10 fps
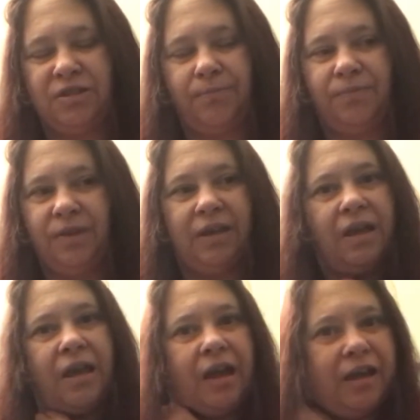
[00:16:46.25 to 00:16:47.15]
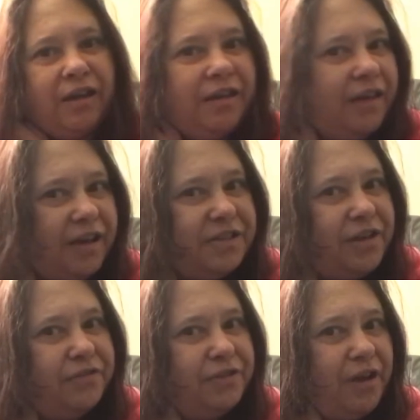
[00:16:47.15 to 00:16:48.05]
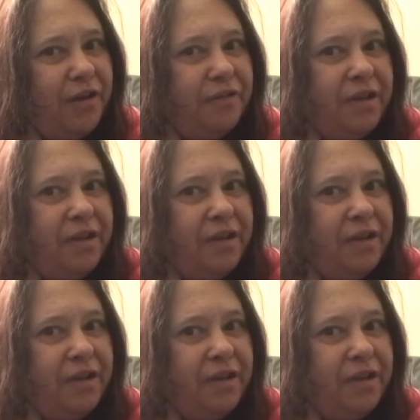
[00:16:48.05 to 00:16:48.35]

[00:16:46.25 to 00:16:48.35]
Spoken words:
something. And I don't know,